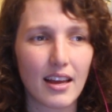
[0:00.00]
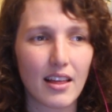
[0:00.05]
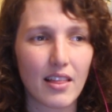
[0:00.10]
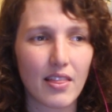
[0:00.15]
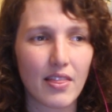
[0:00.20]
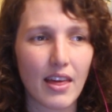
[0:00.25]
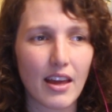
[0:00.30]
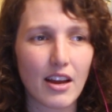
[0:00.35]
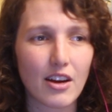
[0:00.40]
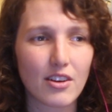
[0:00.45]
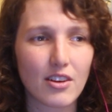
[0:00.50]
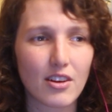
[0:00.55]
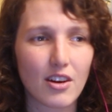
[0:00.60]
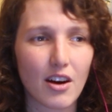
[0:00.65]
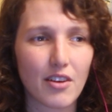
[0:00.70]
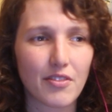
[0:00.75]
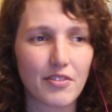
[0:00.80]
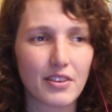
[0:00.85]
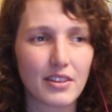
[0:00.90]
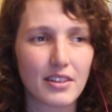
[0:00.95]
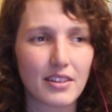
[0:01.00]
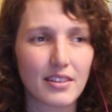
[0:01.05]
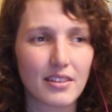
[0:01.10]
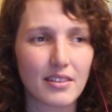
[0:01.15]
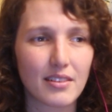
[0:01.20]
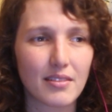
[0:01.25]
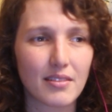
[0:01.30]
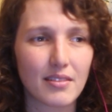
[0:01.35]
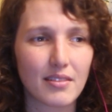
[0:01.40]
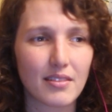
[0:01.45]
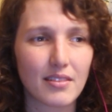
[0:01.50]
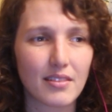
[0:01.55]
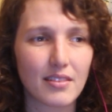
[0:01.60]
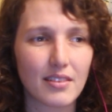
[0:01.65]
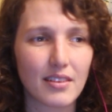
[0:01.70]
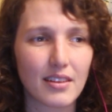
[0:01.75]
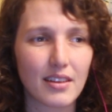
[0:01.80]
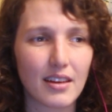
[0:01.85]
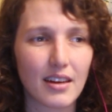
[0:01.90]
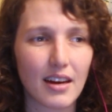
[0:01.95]
they are often,
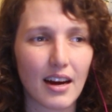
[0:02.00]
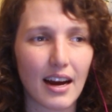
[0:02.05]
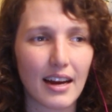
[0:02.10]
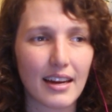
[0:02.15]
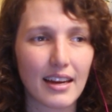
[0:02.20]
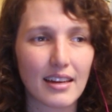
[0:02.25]
I